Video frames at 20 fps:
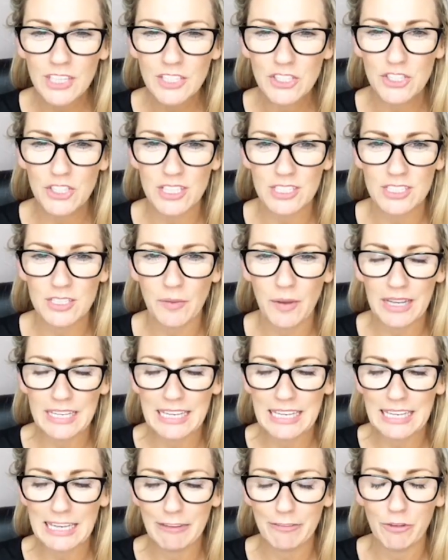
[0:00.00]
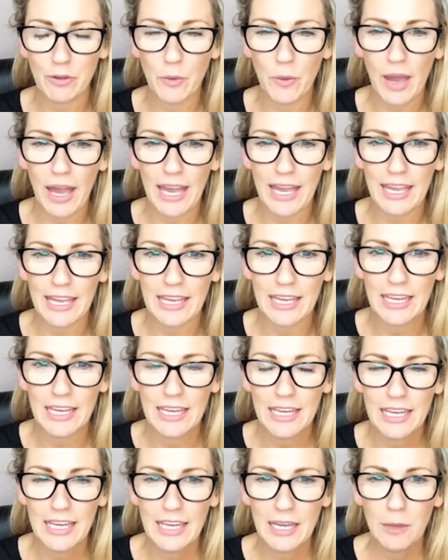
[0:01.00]
just so I can give you a
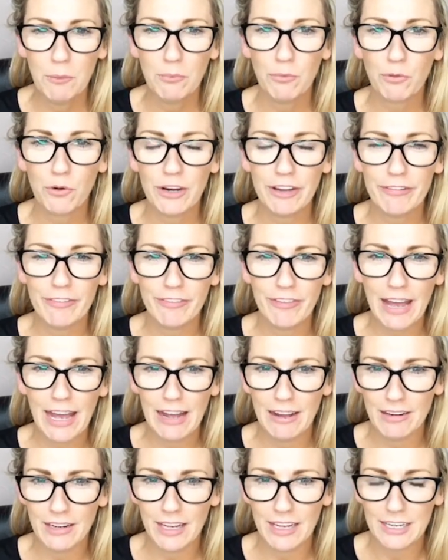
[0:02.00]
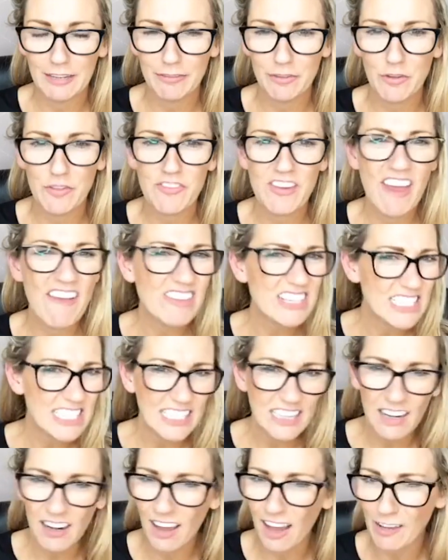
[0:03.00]
brief outline. If you've never
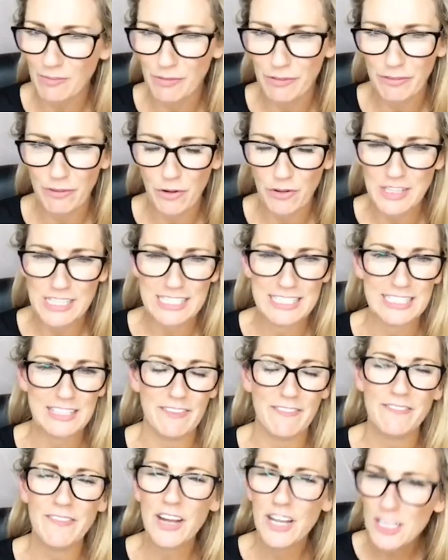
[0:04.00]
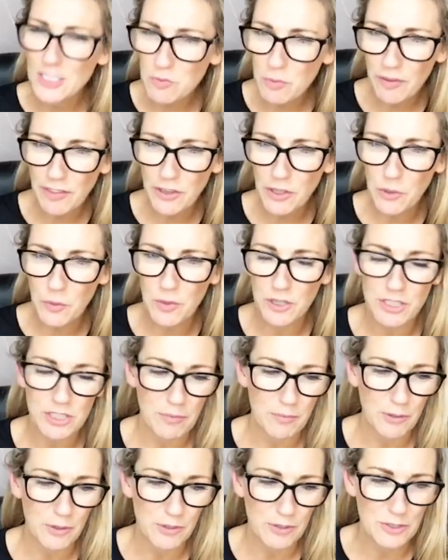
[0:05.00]
seen a live before and this is the first one that you are
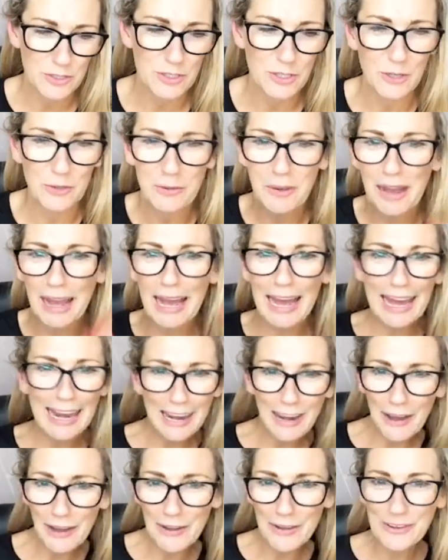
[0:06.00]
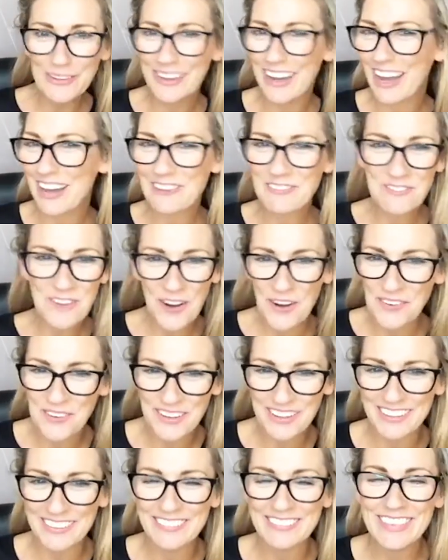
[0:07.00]
jumping onto, hello and
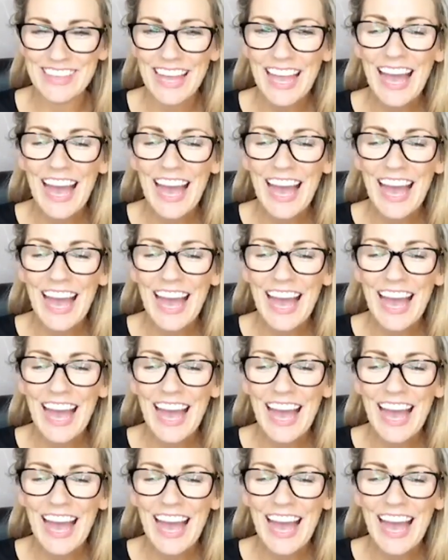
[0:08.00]
welcome.